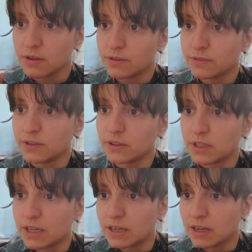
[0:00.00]

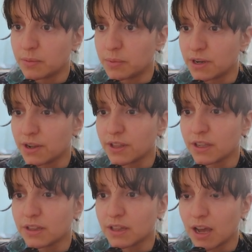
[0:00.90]
filled that up, and I
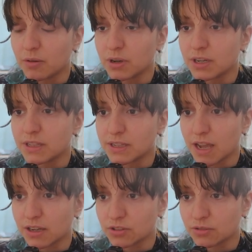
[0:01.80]
think in that one is
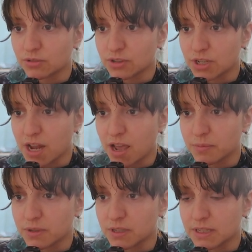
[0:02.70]
actual
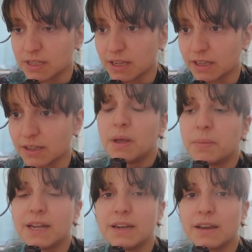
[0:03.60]
schnapps. It's like
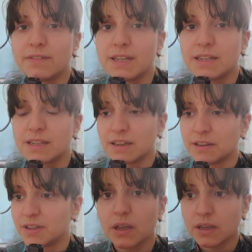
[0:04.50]
Berliner
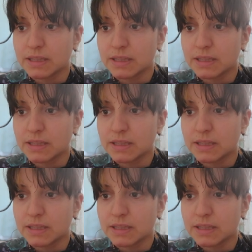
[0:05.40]
Winter.